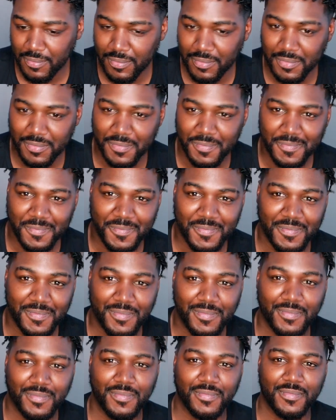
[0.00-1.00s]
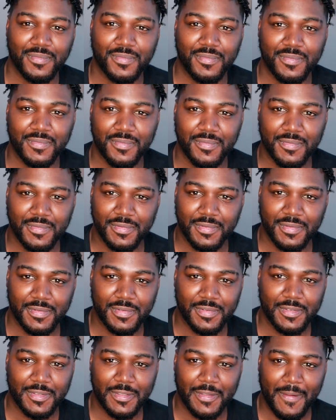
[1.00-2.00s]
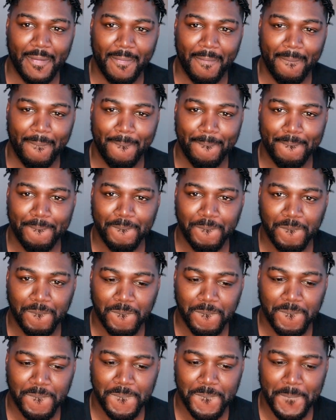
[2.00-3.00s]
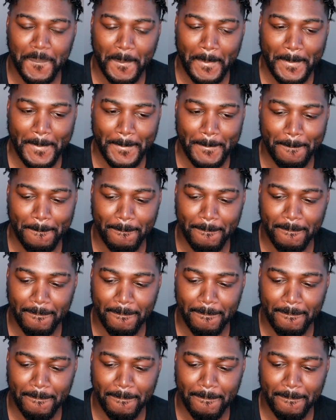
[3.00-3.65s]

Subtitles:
(silent)